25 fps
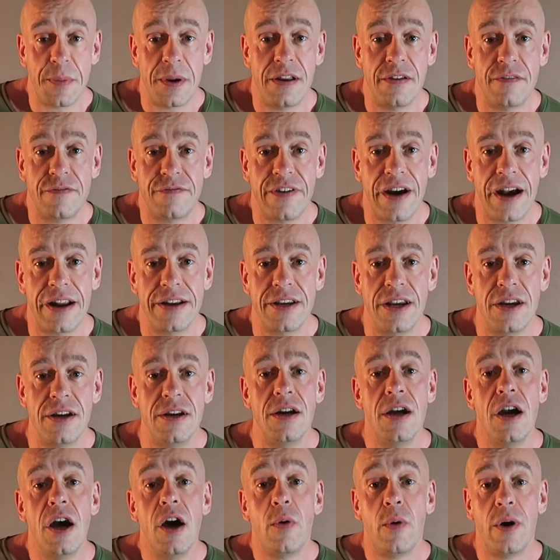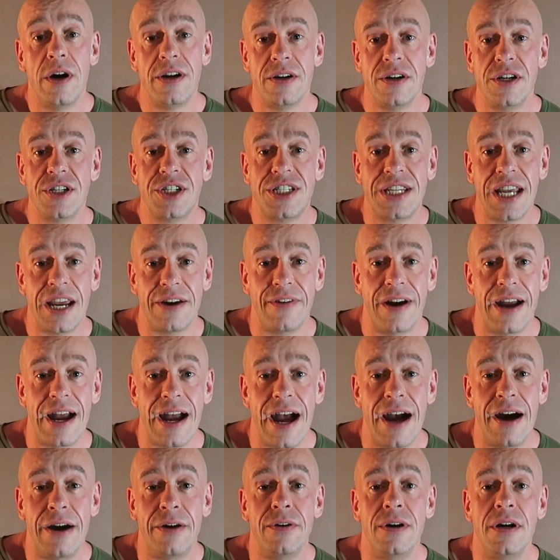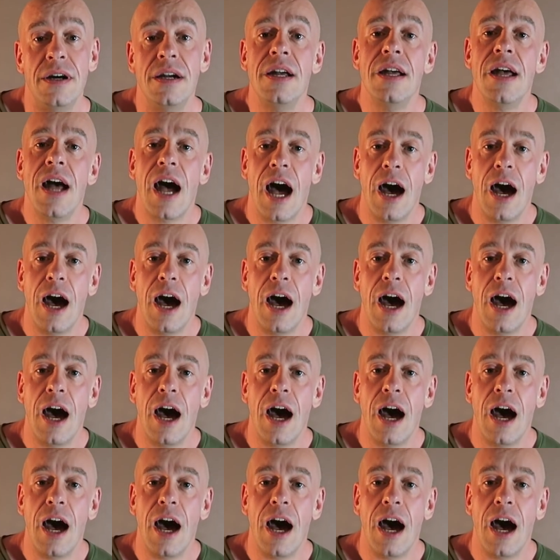been of value, why not share it out,